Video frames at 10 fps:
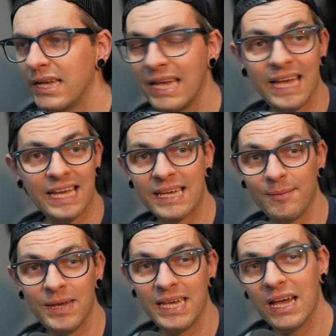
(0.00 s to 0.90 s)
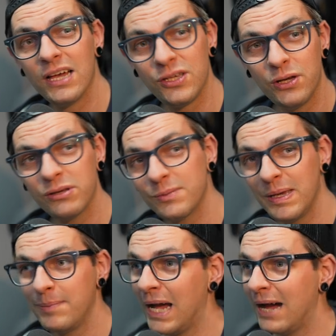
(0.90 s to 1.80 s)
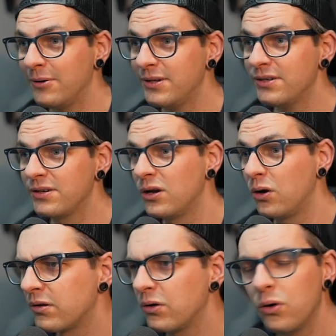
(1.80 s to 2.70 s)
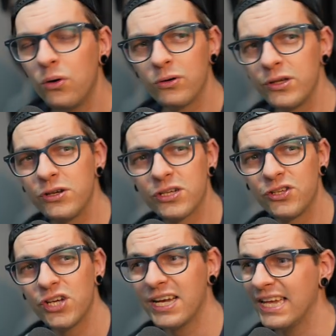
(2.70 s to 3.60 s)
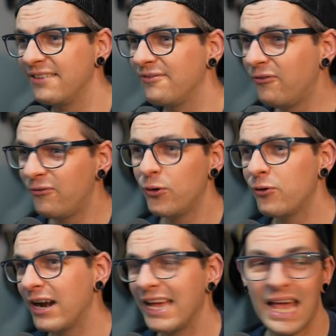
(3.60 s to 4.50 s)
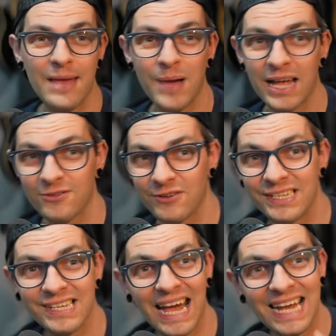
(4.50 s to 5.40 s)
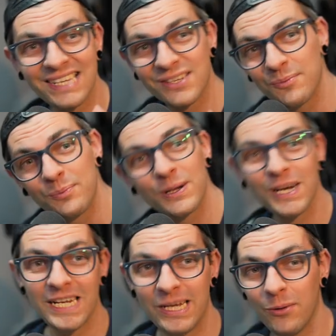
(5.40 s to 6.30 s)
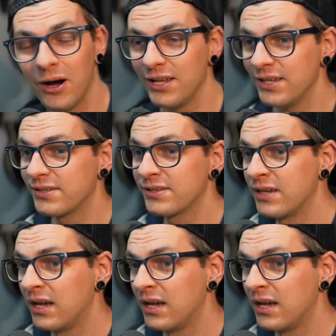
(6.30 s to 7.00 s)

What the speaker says: It can be USB powered, or you can chuck in 4 AA batteries and it's completely wireless.